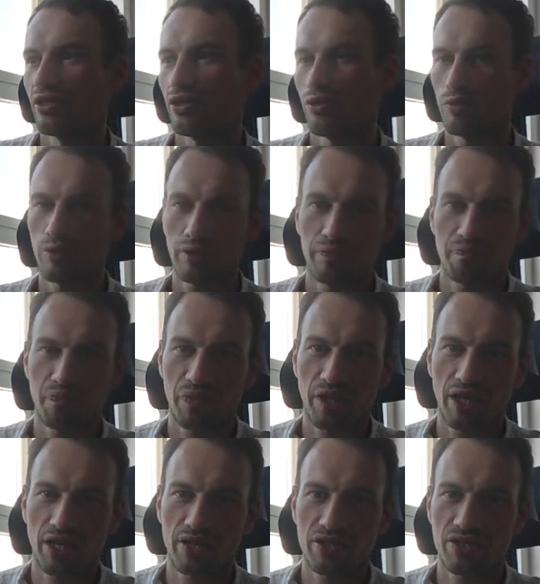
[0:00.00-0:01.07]
So
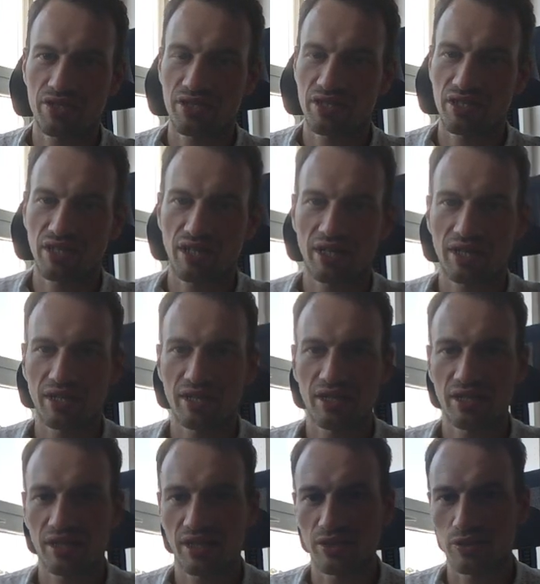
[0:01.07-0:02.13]
as I
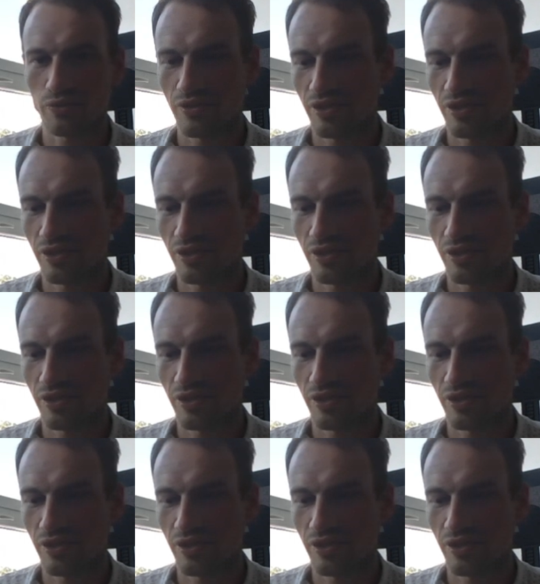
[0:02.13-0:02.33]
kind of